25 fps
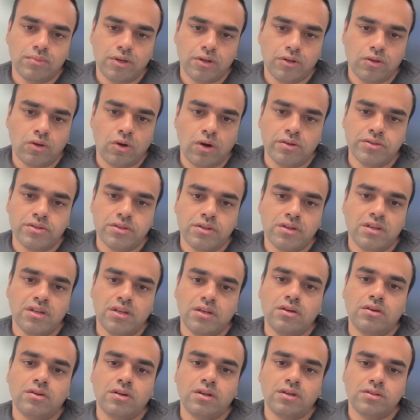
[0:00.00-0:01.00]
causing an
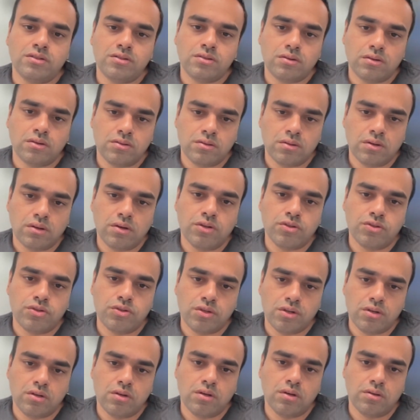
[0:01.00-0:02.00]
increased
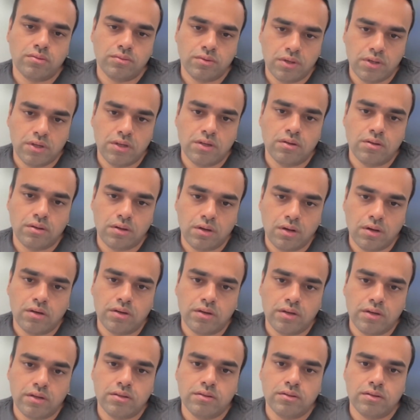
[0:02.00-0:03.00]
surge in
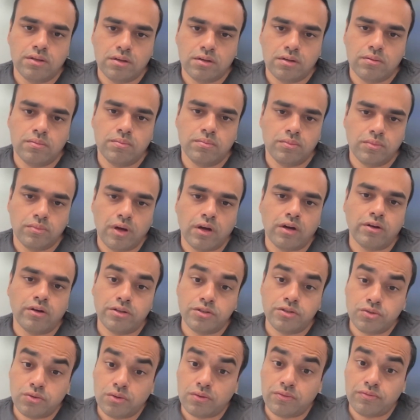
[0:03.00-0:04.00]
the
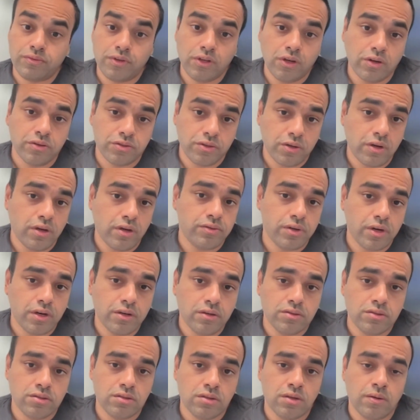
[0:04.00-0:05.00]
occurrence of knee
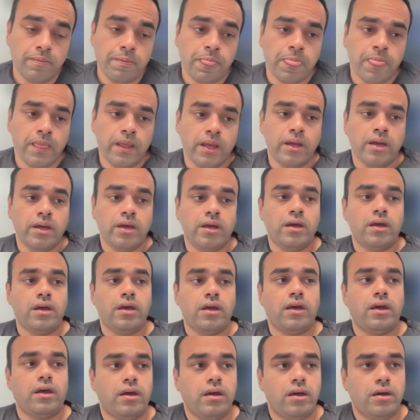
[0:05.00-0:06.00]
osteoarthritis.
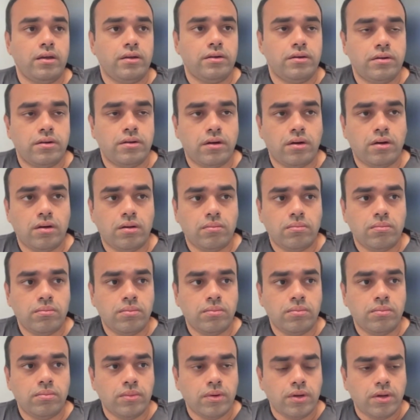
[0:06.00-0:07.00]
And
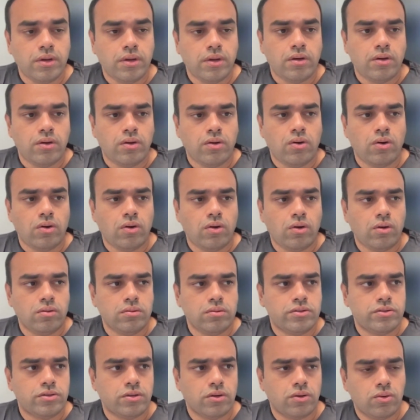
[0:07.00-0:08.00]

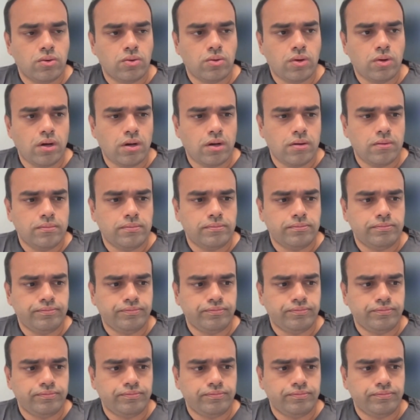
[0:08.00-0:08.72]
also